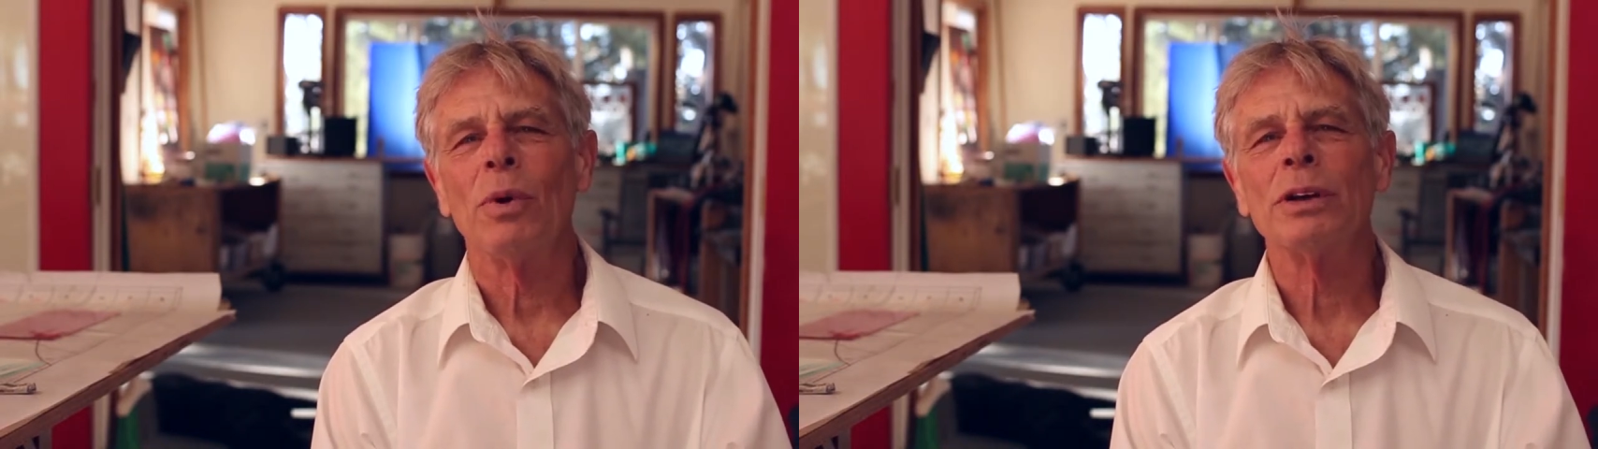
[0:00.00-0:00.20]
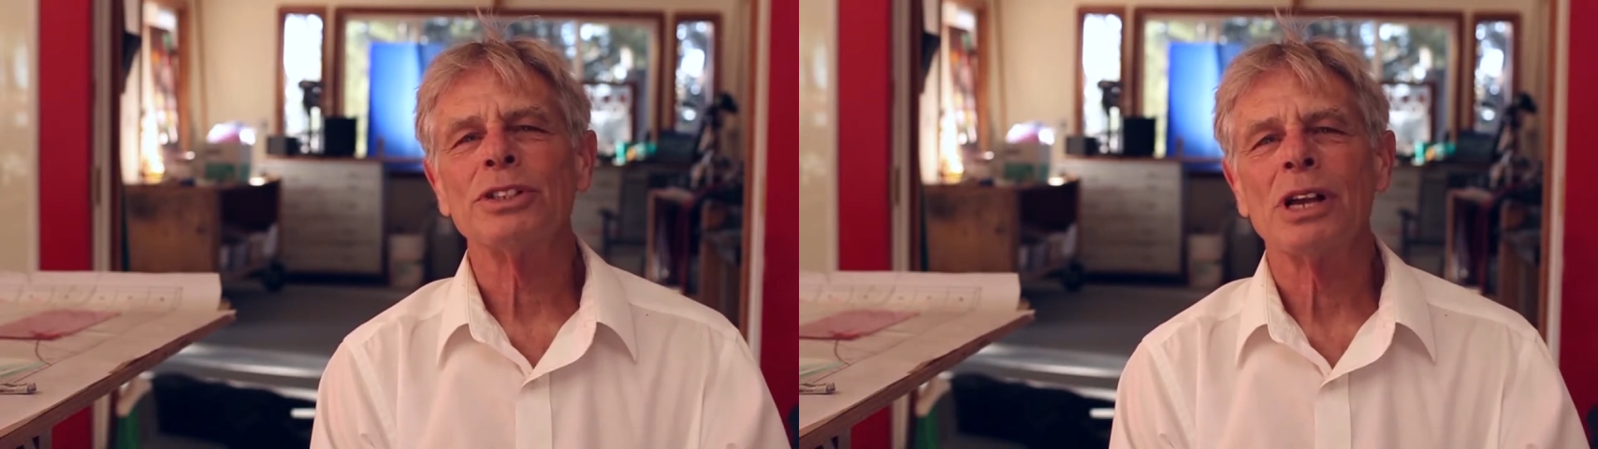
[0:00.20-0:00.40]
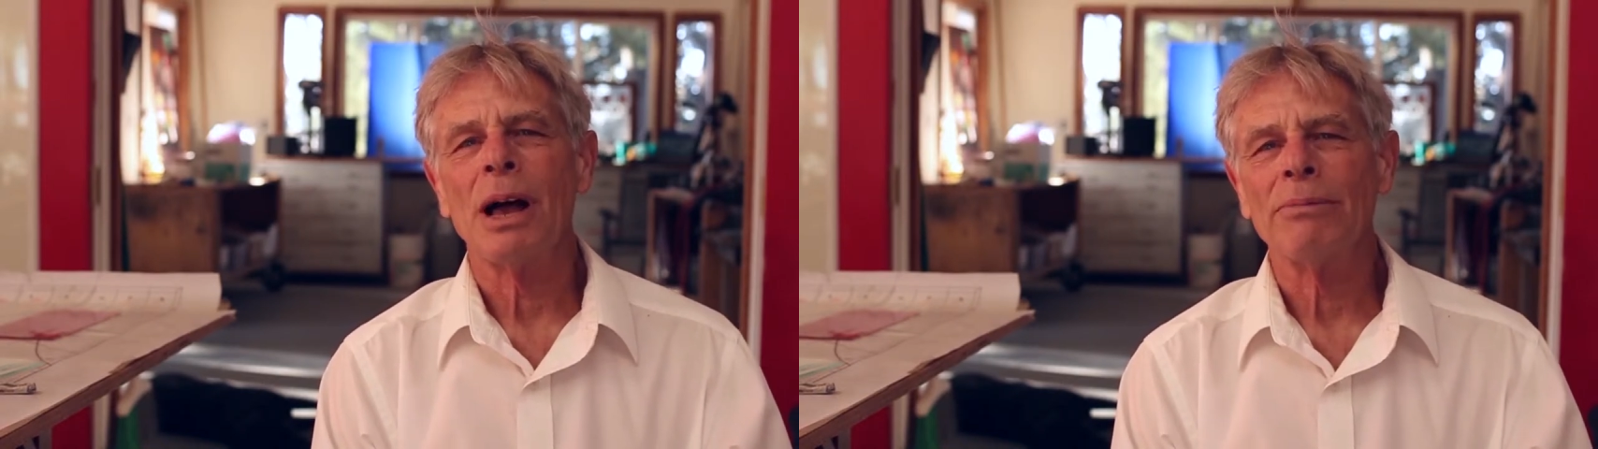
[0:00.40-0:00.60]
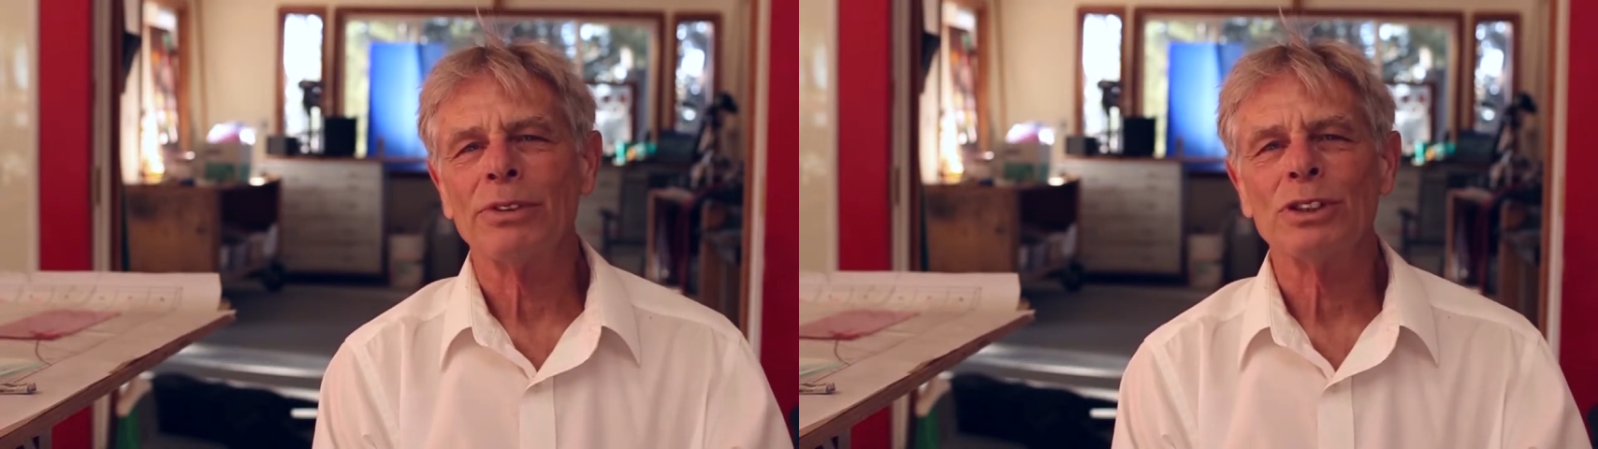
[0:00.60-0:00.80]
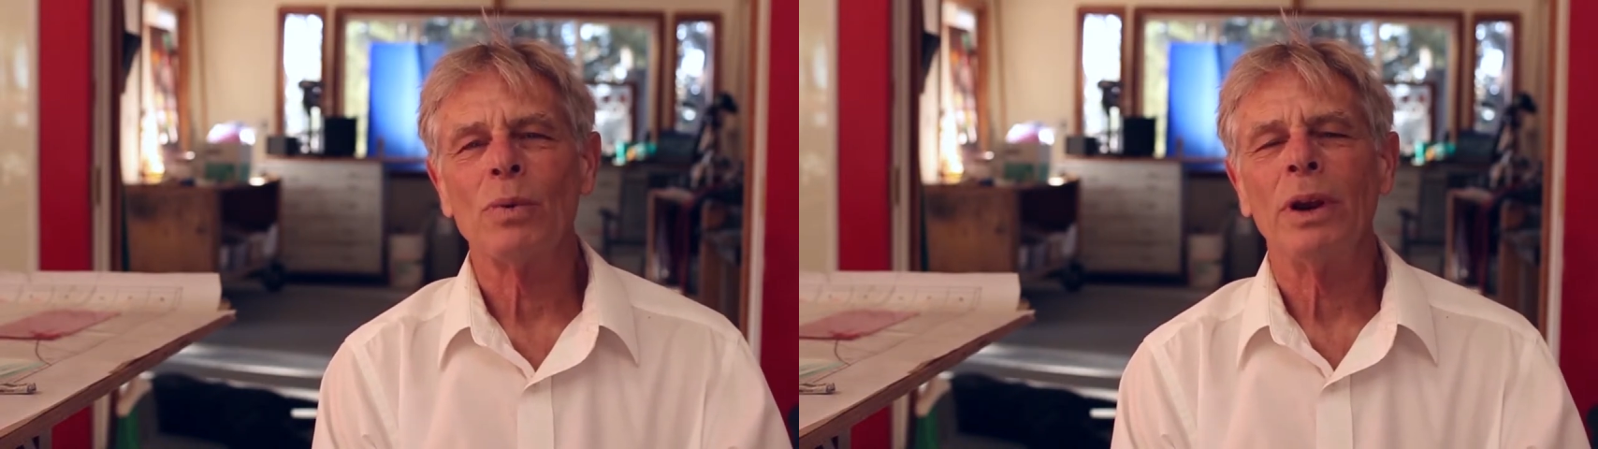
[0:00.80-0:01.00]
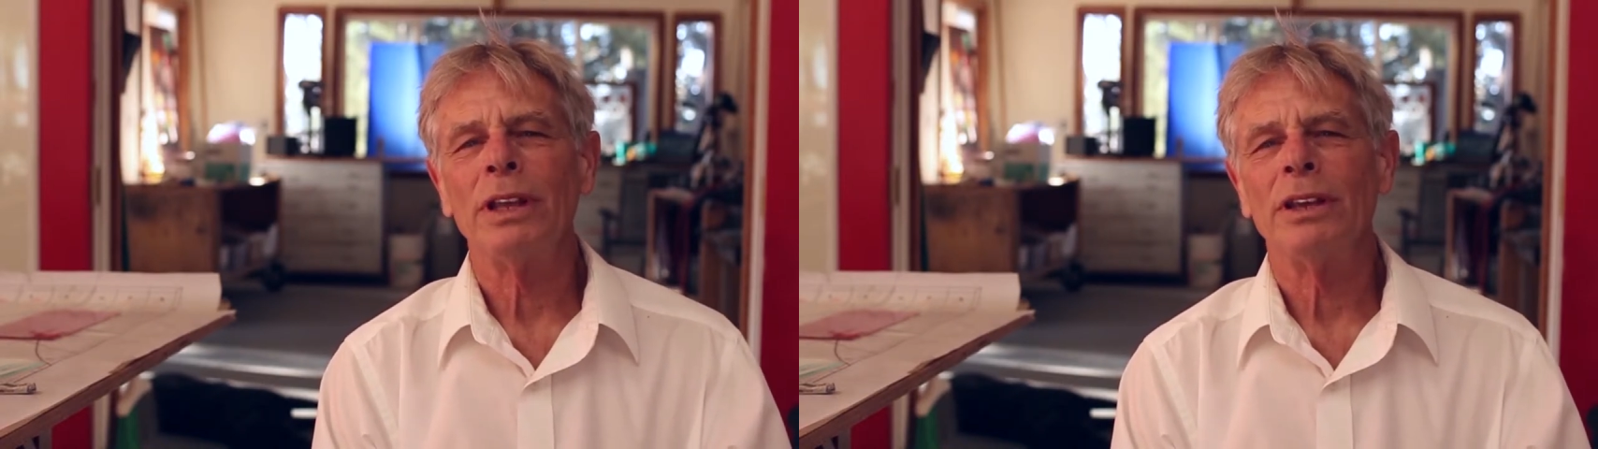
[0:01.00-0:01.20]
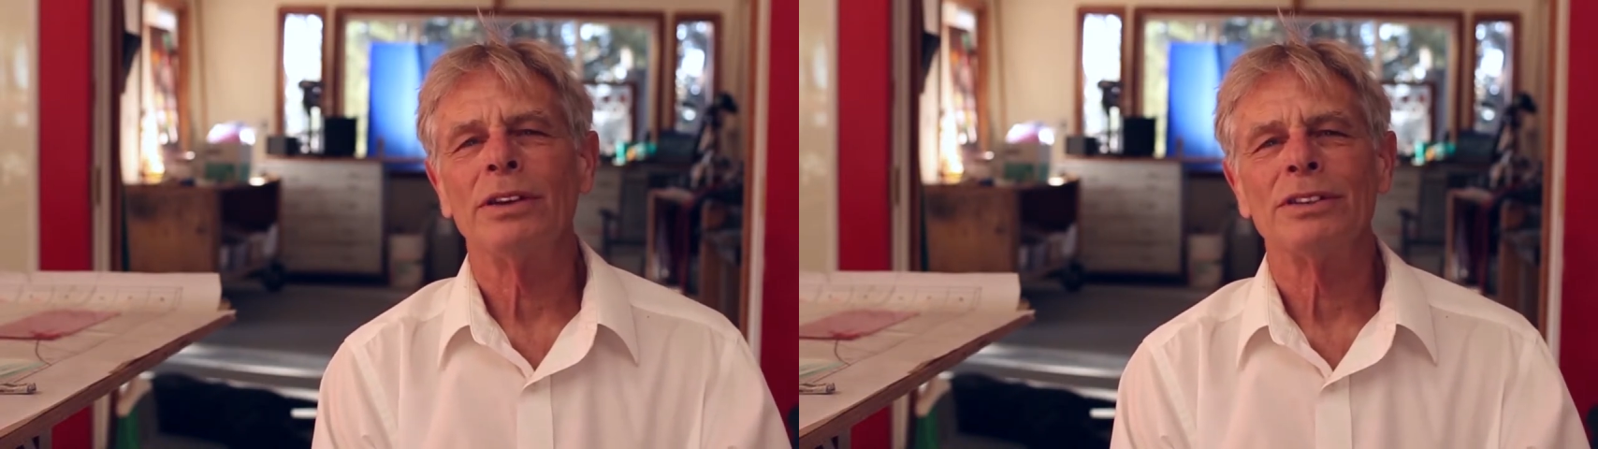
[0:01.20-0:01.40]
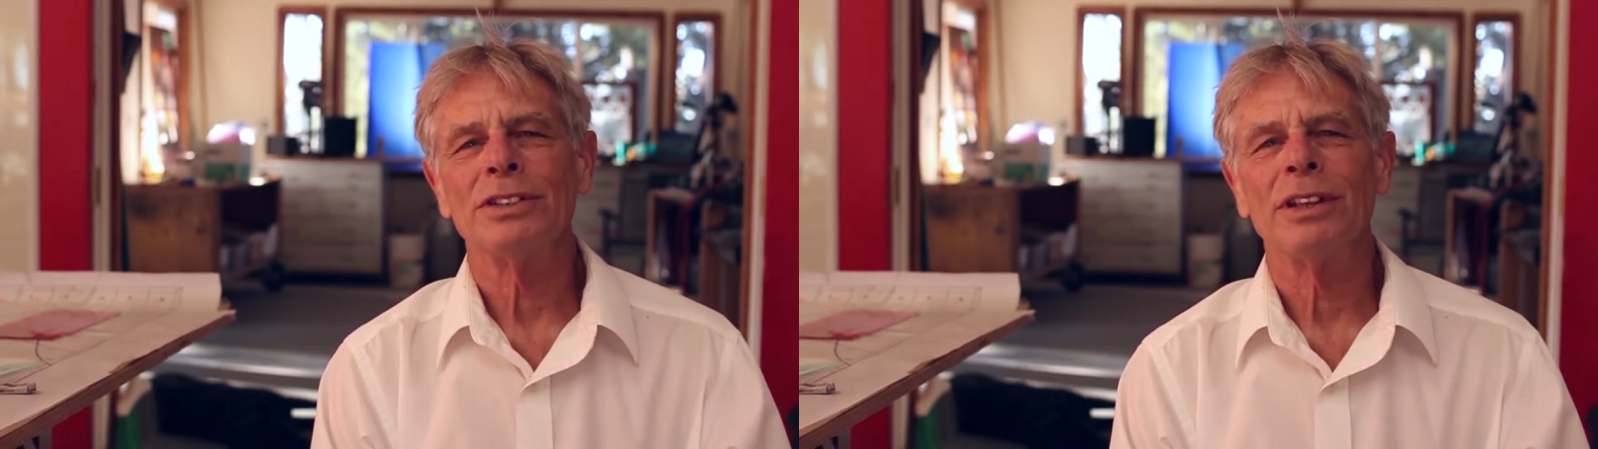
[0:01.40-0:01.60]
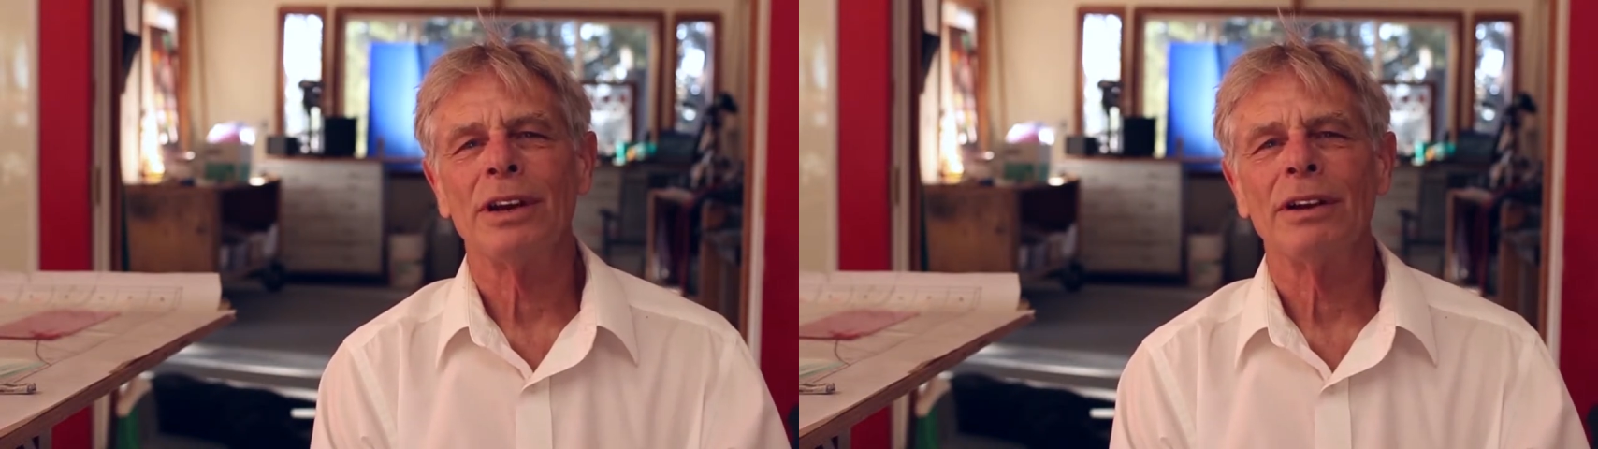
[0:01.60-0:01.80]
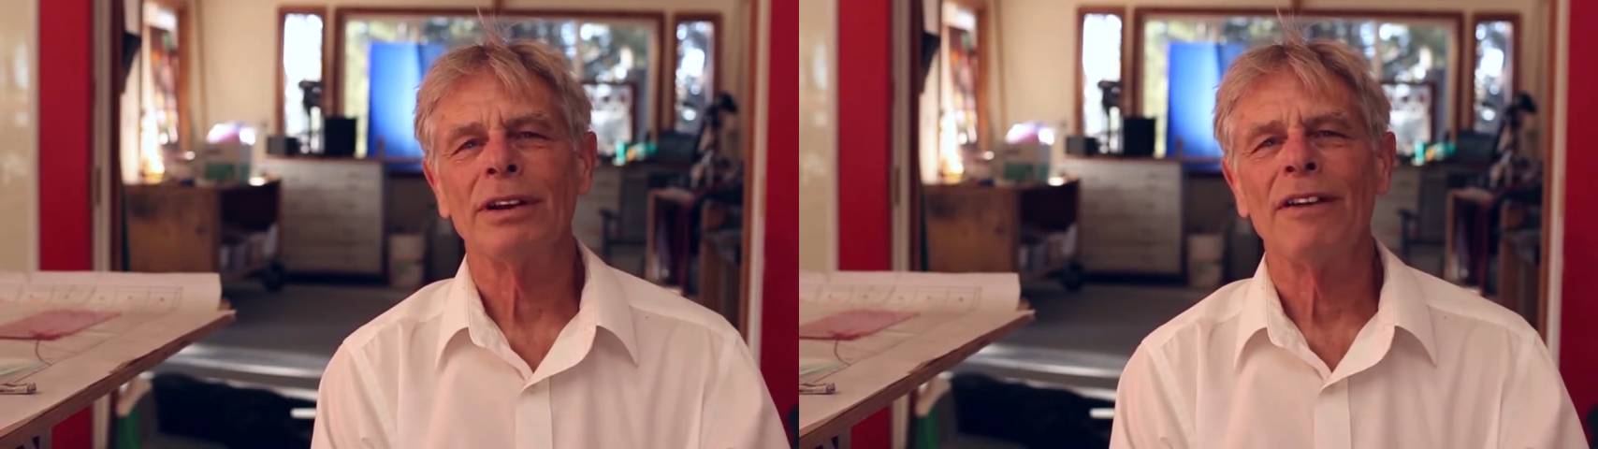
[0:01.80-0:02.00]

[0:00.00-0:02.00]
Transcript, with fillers: workshop for 20 years there.